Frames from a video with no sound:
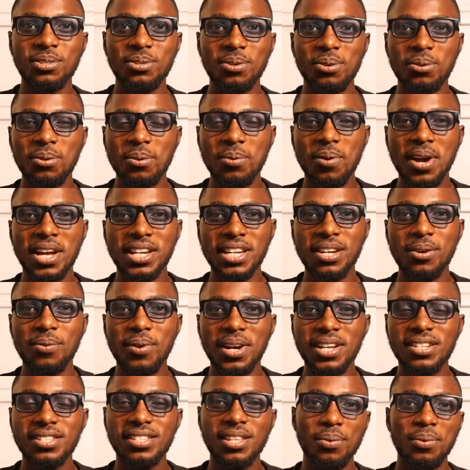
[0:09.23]
Don't go
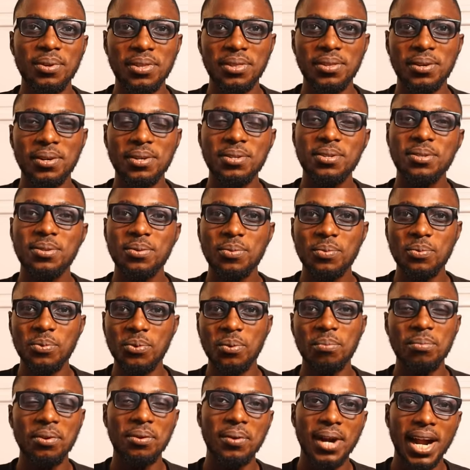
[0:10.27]
anywhere, stay with us, we
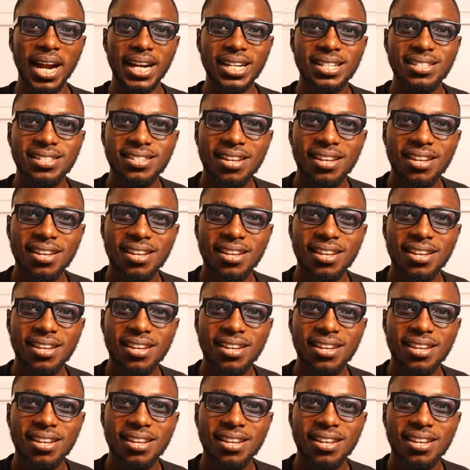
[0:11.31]
will be right